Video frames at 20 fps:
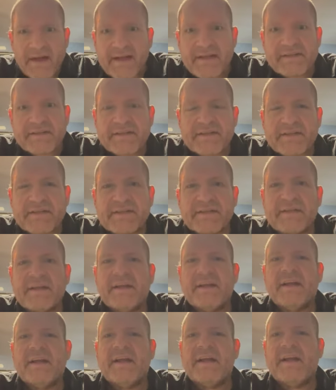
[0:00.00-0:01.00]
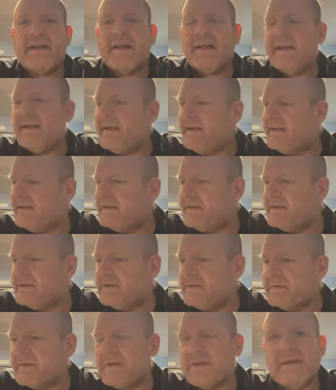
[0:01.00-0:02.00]
bless,
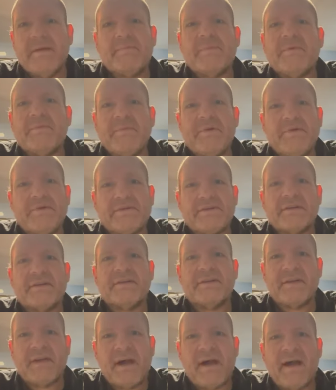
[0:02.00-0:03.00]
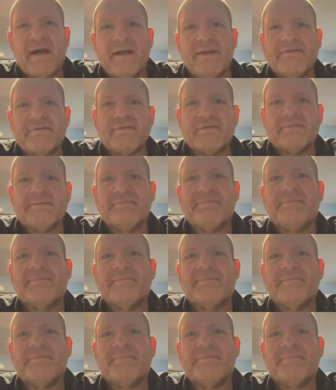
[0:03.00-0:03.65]
and keep the music alive.